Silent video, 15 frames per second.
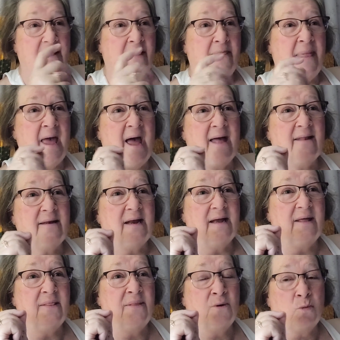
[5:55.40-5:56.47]
that
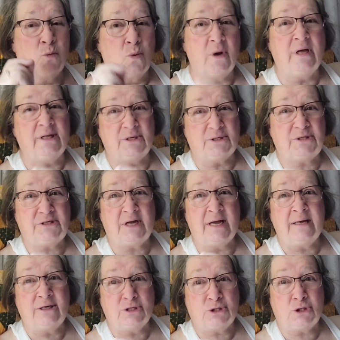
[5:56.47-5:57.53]
the real
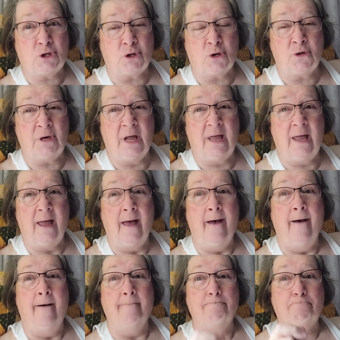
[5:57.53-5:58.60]
estate attorney
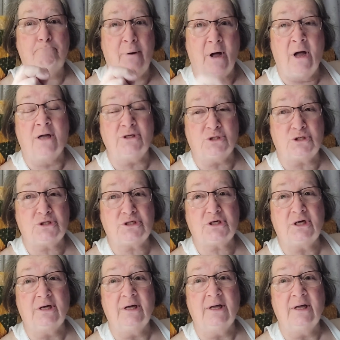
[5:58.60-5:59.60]
punched